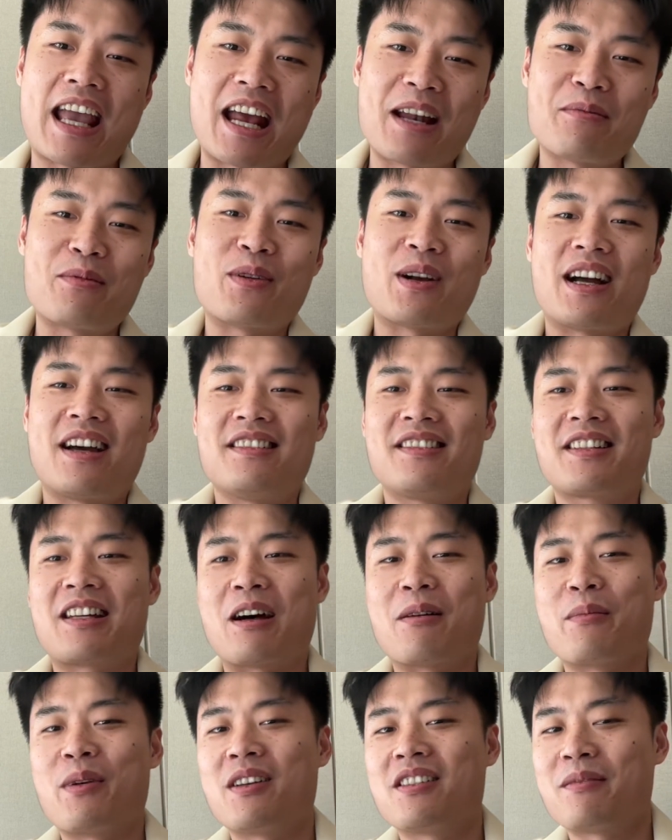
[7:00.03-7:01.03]
enterprise
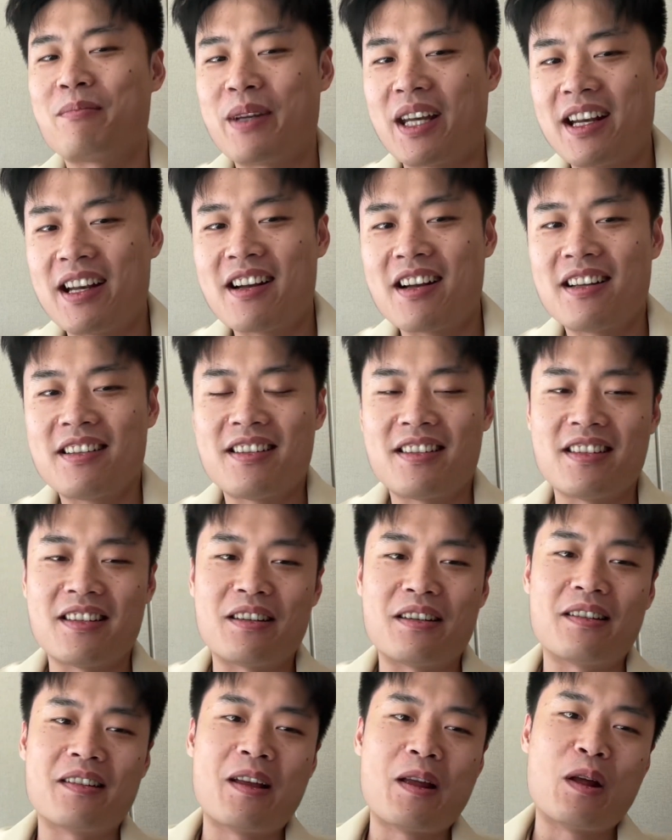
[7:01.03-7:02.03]
compares beta,
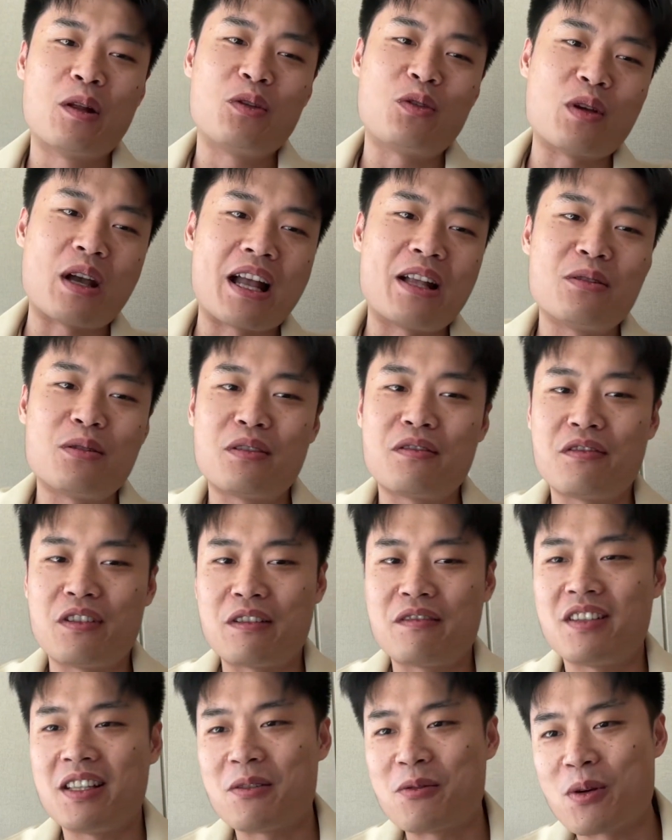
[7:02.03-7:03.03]
the
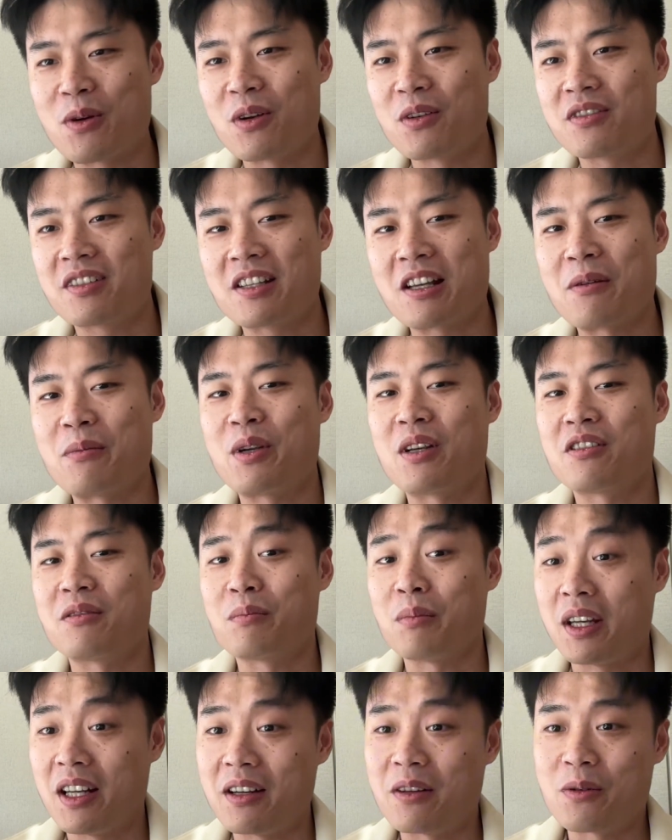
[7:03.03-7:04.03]
215 rows compares
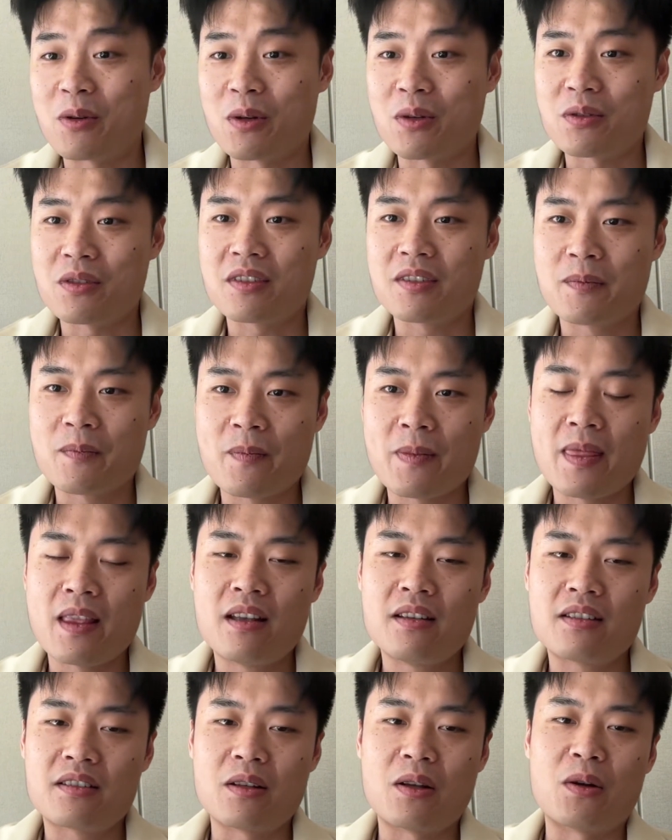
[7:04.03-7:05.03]
million rows.
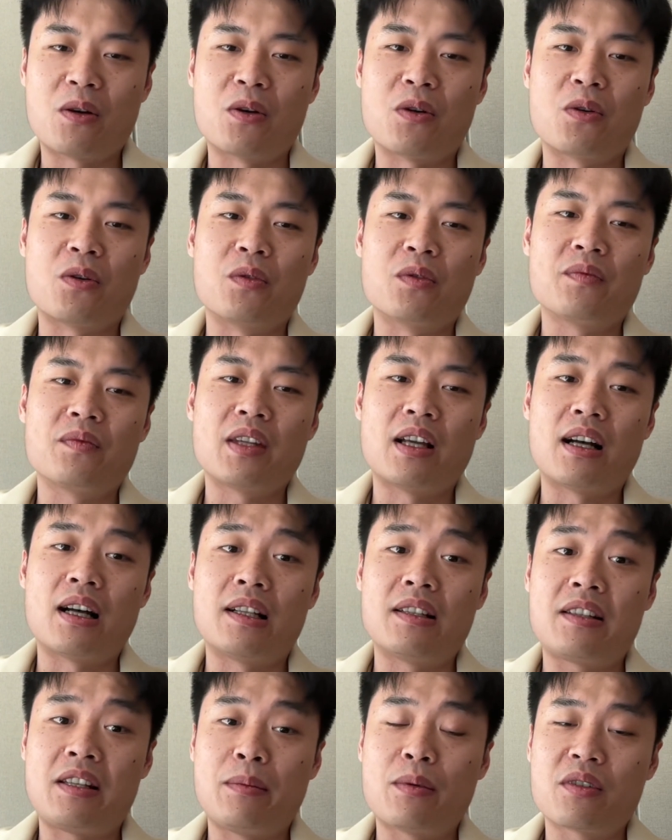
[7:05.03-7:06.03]
So
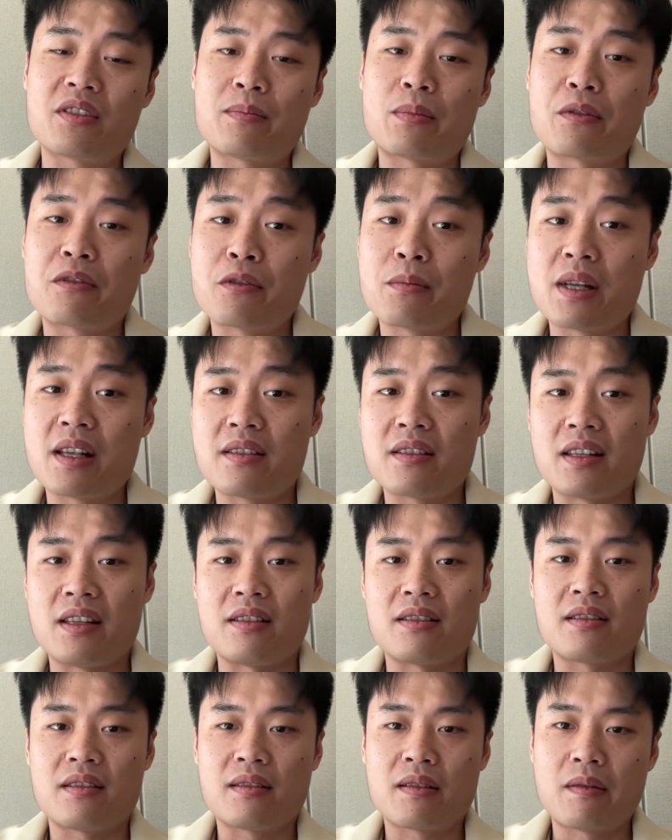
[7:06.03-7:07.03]
Teable's performance
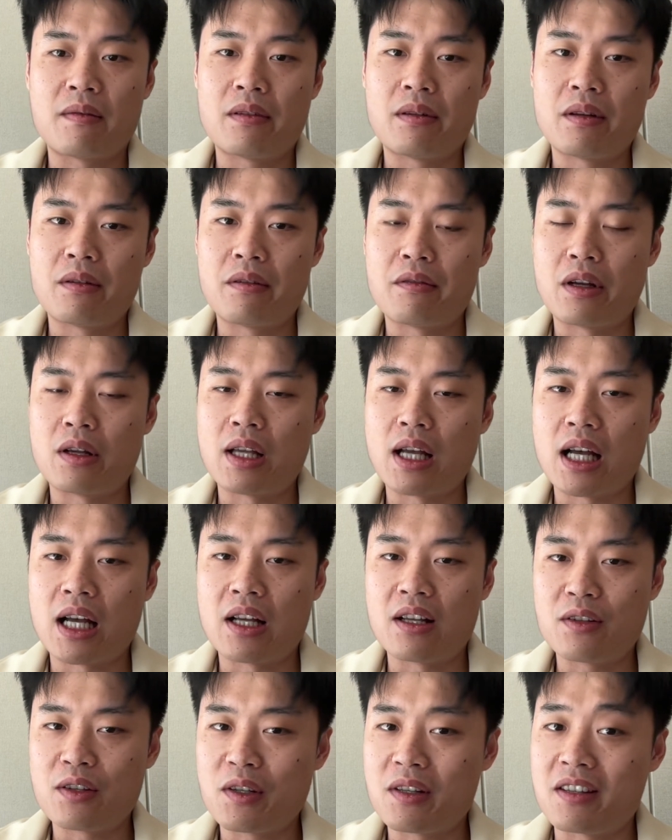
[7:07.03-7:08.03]
is
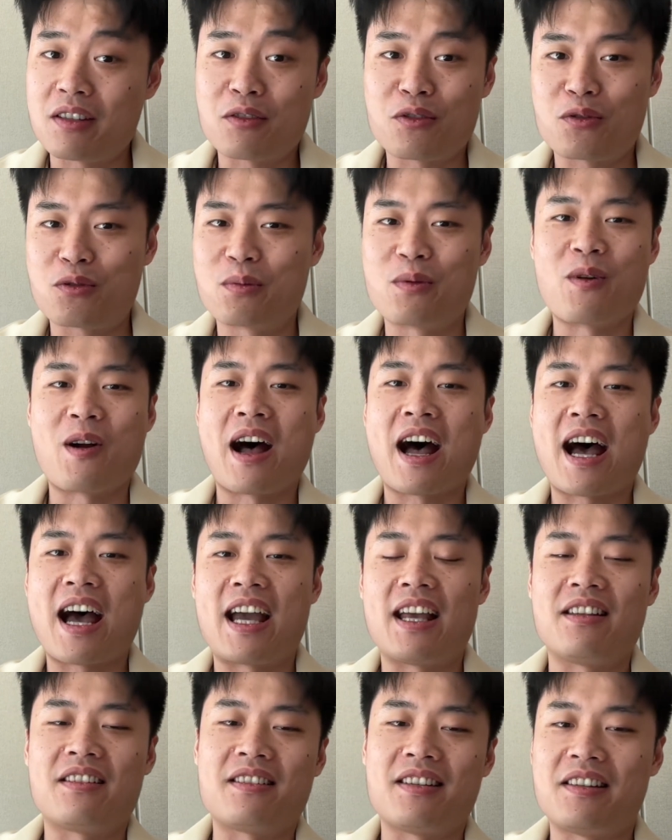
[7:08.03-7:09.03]
super
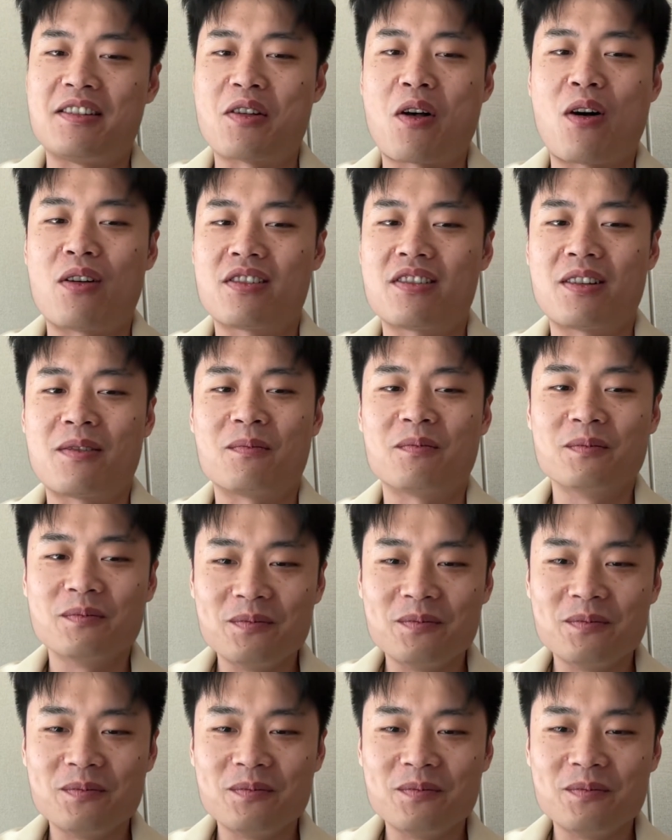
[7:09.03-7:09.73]
high. Is awesome.